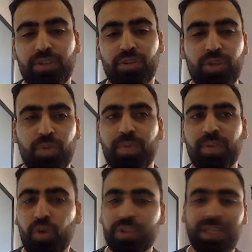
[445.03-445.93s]
So there would be
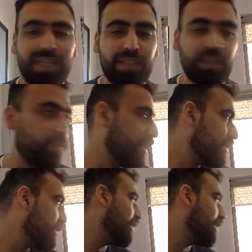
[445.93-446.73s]
no textile waste.